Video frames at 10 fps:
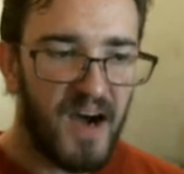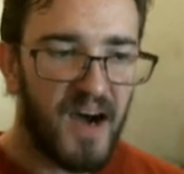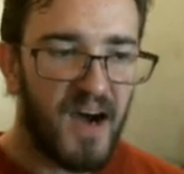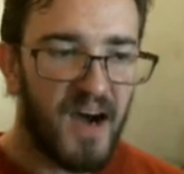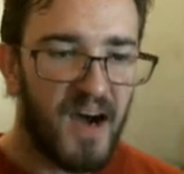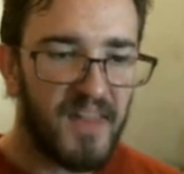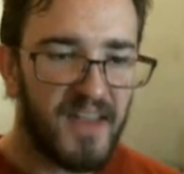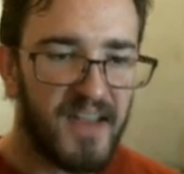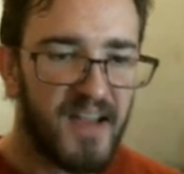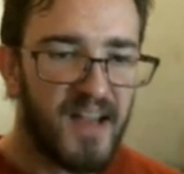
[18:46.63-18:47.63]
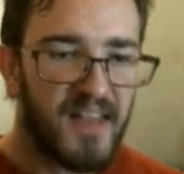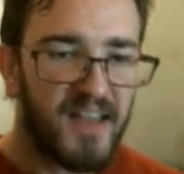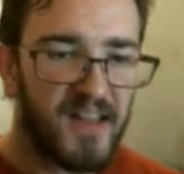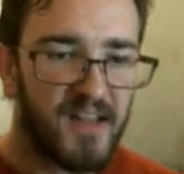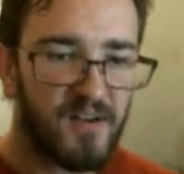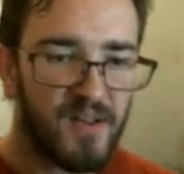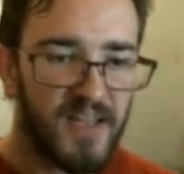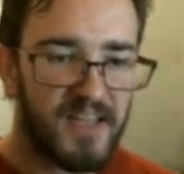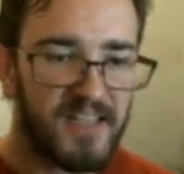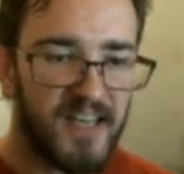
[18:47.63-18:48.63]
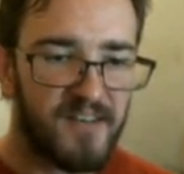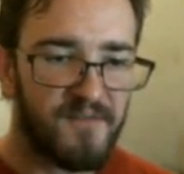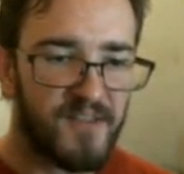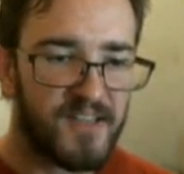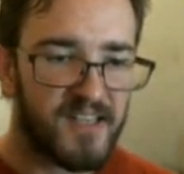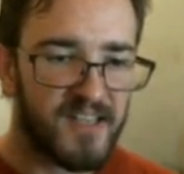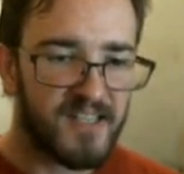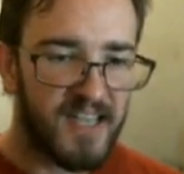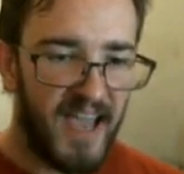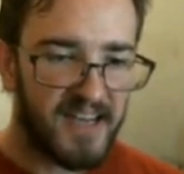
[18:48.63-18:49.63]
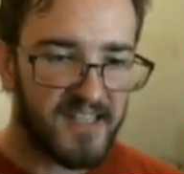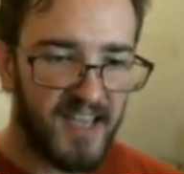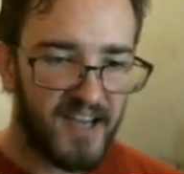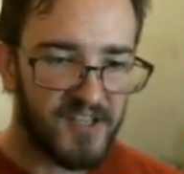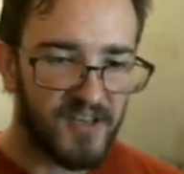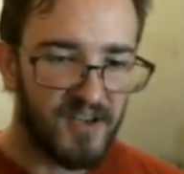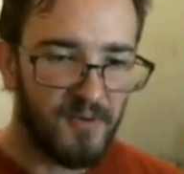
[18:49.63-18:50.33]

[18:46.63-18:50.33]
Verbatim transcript: Ah, they they literally intended for this exact section.